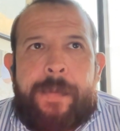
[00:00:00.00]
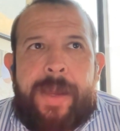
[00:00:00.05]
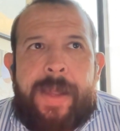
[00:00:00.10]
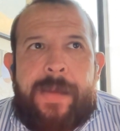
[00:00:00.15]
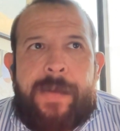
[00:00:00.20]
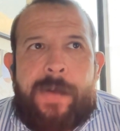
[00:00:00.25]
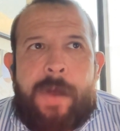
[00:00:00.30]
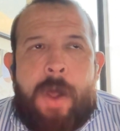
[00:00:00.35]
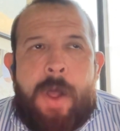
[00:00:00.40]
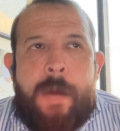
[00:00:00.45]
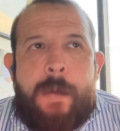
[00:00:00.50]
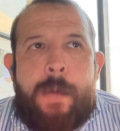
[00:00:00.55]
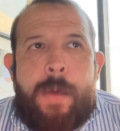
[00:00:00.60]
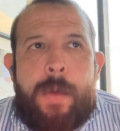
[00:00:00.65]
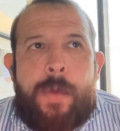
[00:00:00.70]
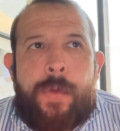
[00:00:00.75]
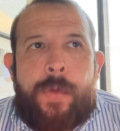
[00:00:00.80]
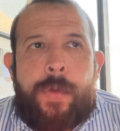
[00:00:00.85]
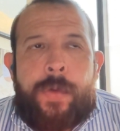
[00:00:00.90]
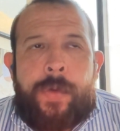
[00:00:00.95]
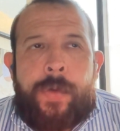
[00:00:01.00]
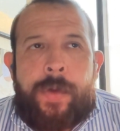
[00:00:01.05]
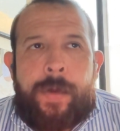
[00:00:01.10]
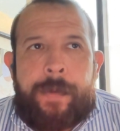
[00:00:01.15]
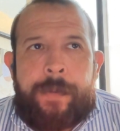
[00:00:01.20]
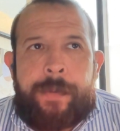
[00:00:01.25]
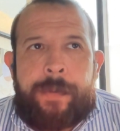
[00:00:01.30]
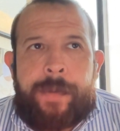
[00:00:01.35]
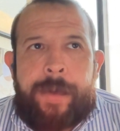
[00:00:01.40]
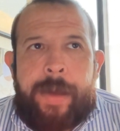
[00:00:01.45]
It's almost
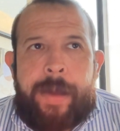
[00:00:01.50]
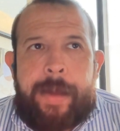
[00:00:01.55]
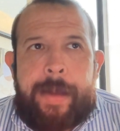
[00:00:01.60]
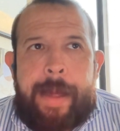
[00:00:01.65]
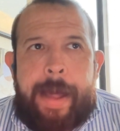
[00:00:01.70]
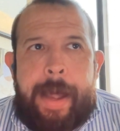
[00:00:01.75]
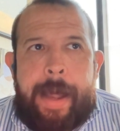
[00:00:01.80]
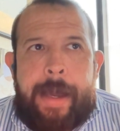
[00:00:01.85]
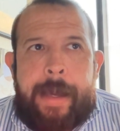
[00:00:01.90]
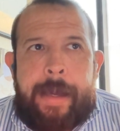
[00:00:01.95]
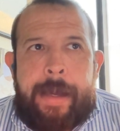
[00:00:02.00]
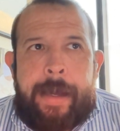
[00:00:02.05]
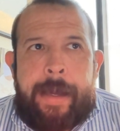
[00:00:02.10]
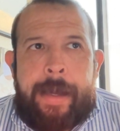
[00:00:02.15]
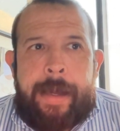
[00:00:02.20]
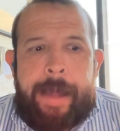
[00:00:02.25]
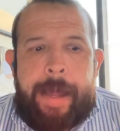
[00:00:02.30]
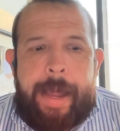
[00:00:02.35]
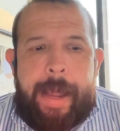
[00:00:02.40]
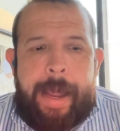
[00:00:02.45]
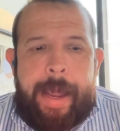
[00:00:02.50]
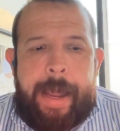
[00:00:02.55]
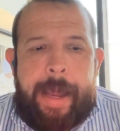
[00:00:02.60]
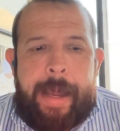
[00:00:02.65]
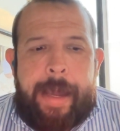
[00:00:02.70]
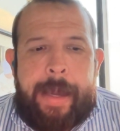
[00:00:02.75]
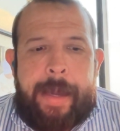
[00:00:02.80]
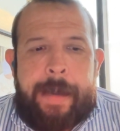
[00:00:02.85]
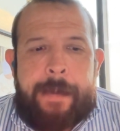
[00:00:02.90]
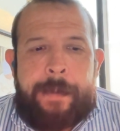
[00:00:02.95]
like
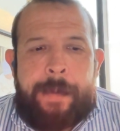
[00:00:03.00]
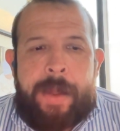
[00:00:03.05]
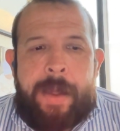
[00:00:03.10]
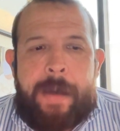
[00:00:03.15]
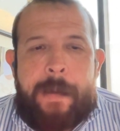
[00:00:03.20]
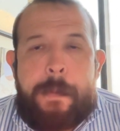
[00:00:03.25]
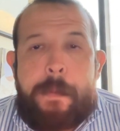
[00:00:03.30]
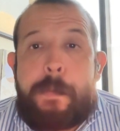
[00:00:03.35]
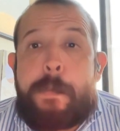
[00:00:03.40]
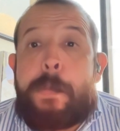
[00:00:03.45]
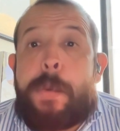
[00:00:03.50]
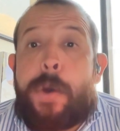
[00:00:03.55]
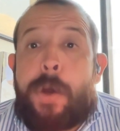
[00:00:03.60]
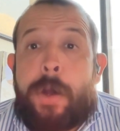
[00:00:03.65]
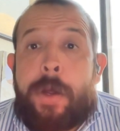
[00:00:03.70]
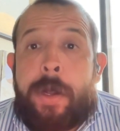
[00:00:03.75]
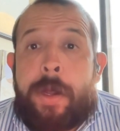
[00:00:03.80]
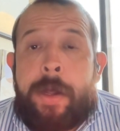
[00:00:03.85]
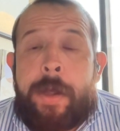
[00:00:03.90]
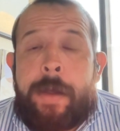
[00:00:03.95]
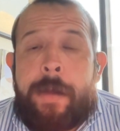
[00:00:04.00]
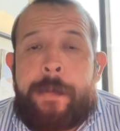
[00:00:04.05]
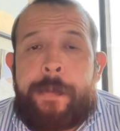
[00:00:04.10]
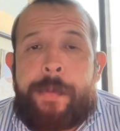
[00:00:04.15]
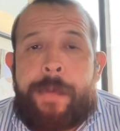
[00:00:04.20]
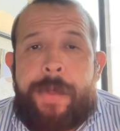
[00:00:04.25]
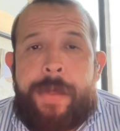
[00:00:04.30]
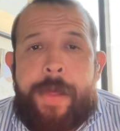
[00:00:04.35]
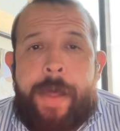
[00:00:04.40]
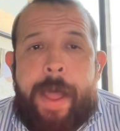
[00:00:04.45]
a book
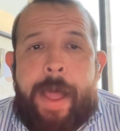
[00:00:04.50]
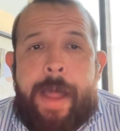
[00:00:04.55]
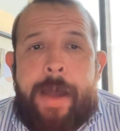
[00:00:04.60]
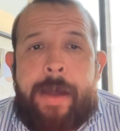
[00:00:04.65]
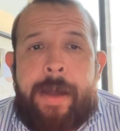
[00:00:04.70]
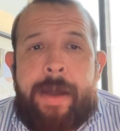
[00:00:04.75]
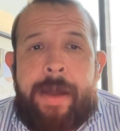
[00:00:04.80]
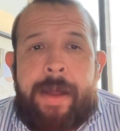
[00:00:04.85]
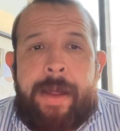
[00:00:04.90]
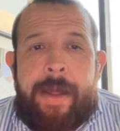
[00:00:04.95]
that